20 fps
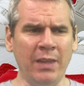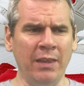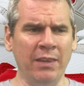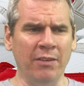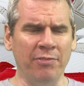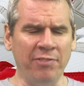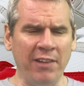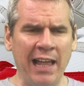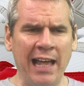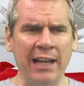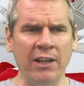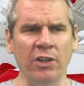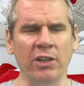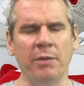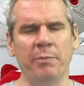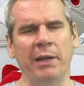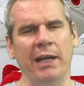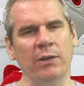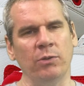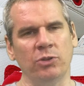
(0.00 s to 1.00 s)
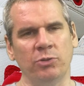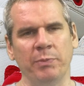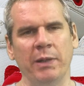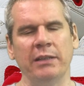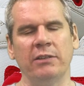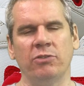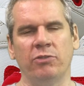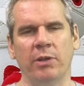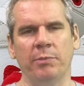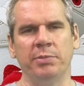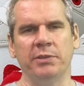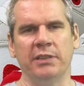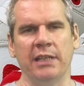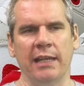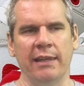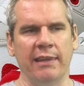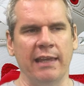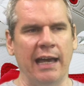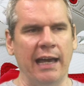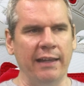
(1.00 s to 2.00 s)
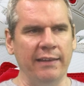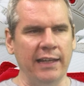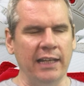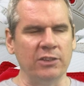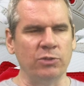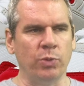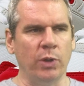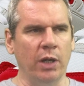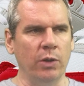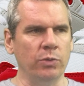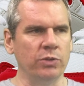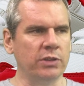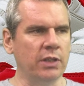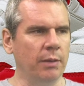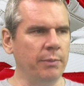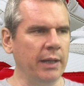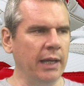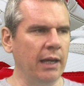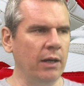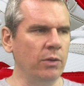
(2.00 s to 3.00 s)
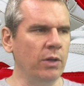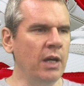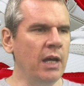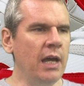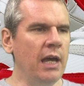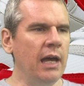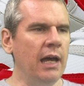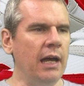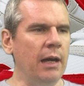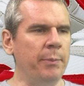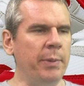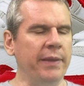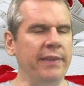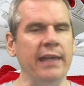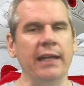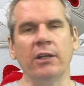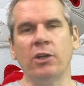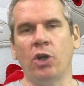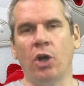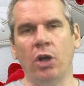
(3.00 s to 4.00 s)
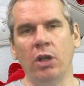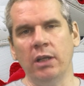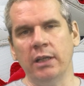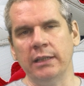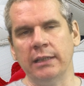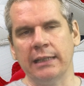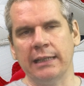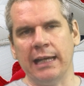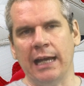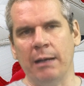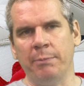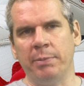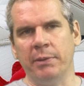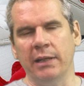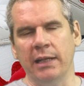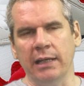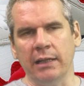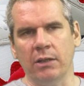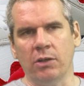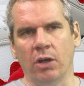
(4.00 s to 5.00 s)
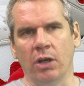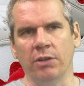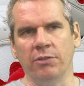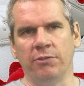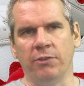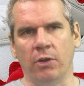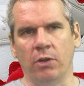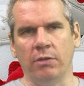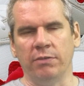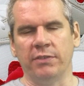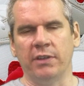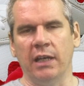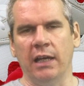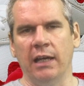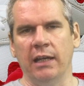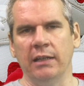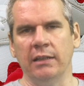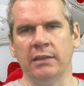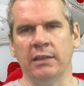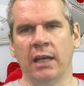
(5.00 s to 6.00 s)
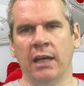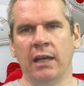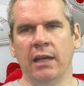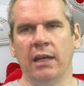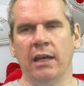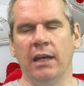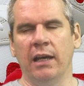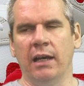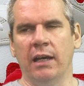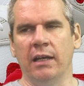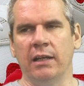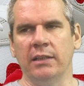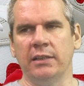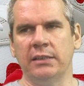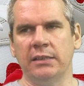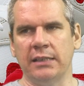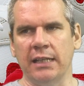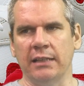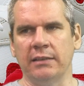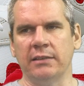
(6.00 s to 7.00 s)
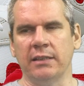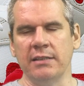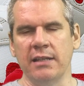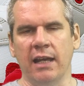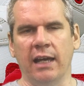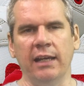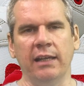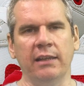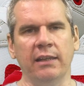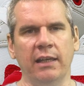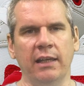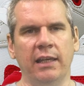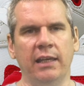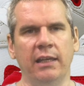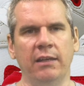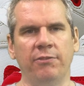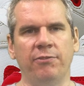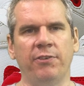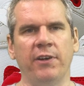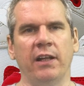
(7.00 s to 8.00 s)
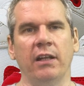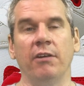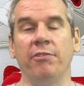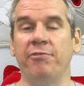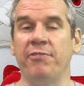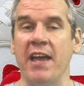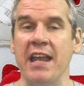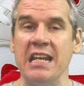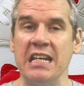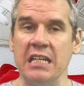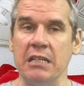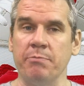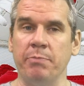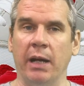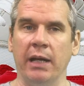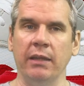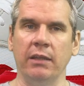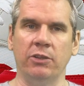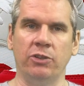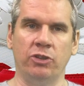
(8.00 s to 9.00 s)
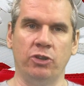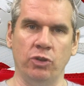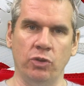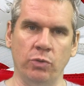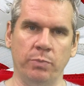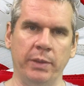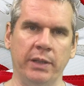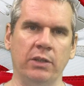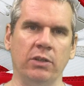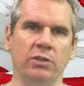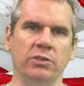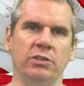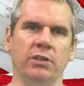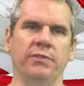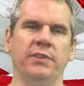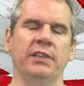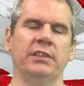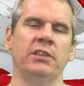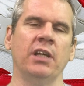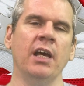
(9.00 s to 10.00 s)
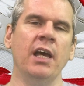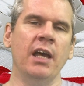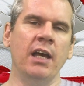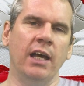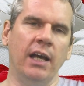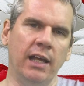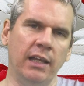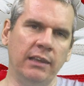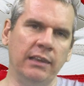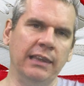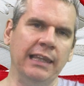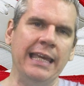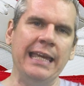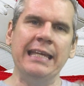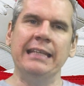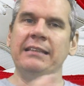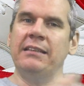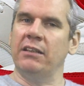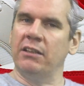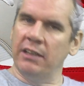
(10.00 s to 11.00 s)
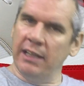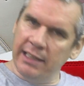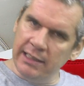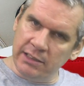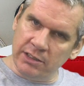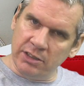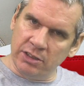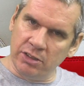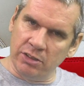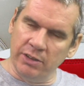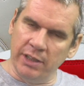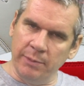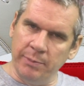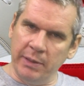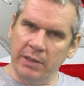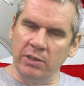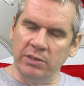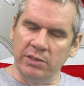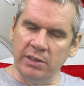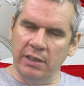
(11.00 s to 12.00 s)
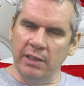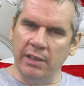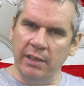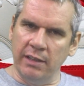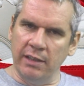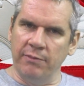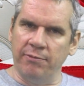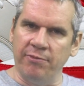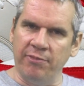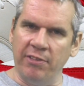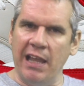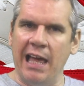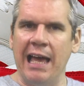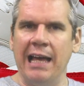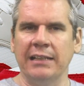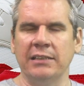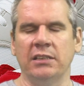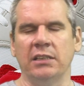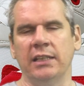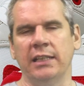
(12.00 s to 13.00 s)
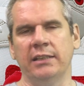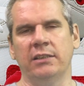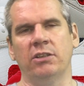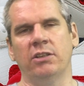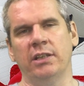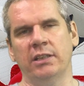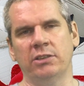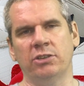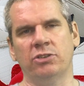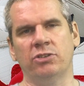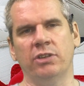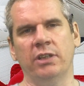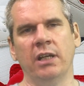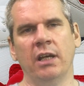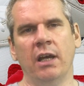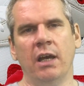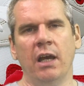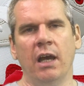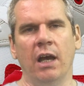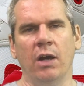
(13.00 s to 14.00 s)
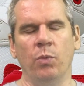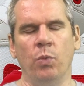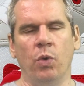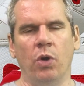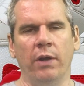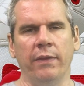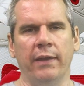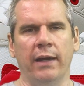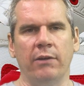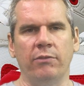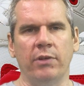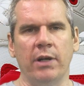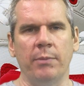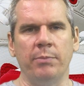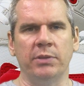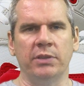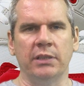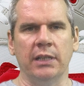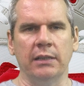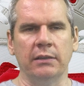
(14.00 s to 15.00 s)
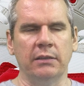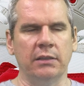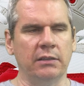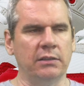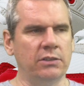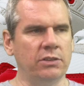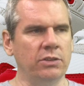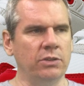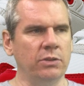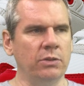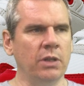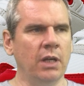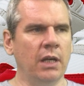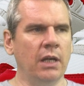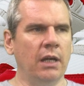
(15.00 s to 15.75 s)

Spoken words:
the flag on the back was meant to represent that, and that's why it was coming out. But then Colin Kaepernick got involved and said to Nike that he felt offended by the shoe because of its later history, because of the flag's later history and what that represented to